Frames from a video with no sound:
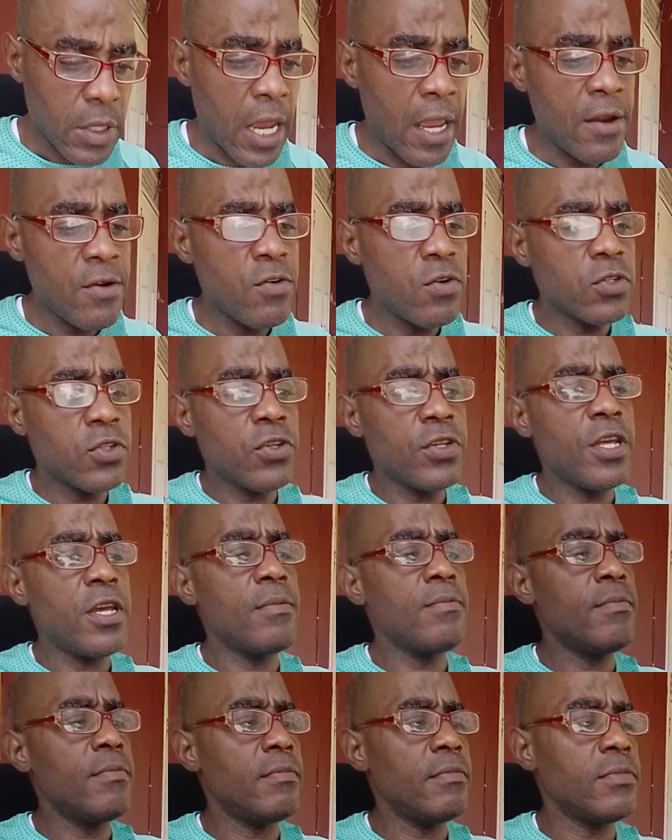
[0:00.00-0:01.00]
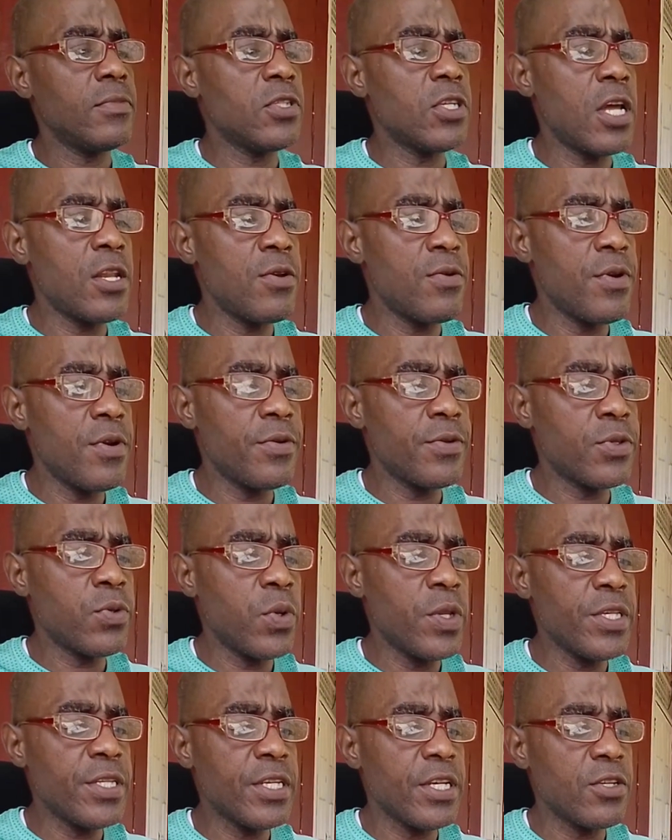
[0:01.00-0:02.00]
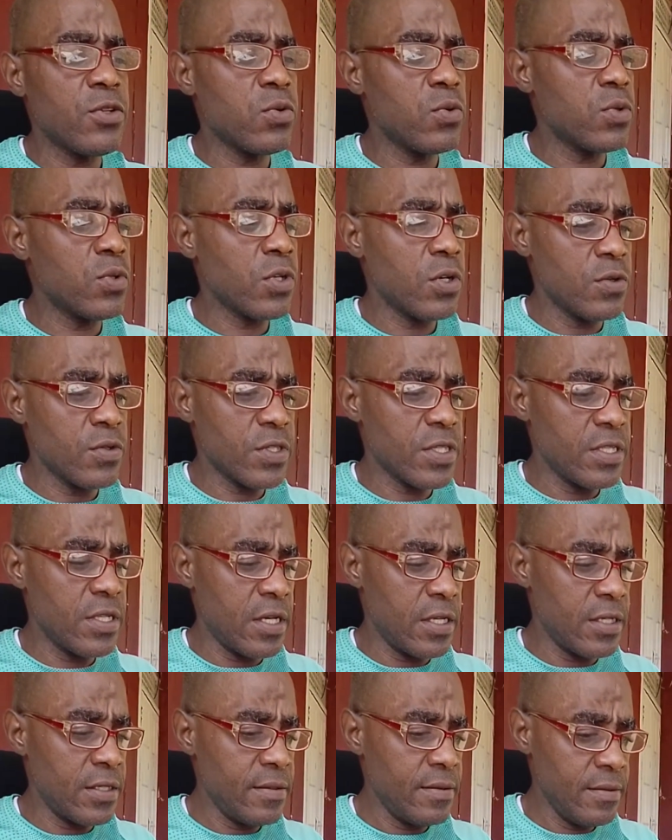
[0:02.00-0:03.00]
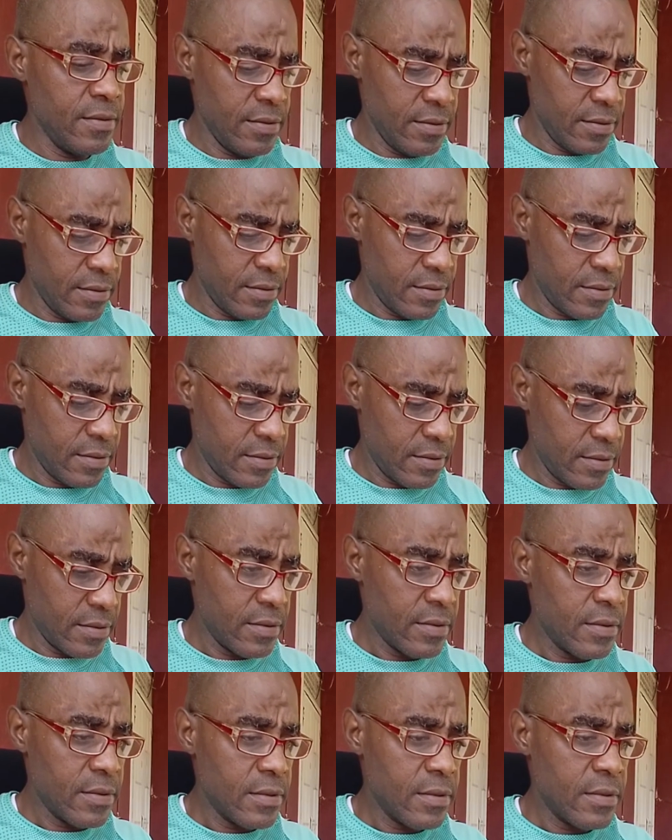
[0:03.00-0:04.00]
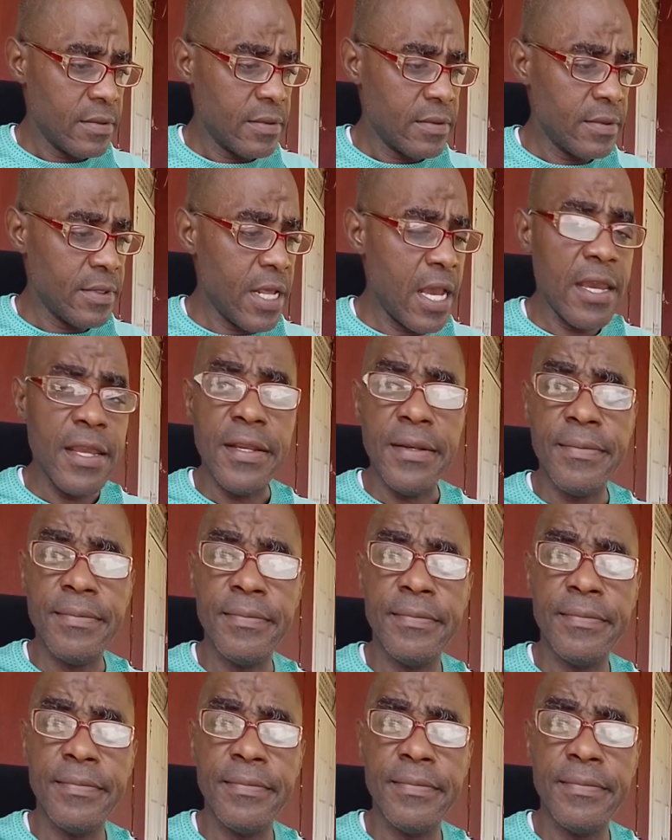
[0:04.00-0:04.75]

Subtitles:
I wrote to them January 28, 2009.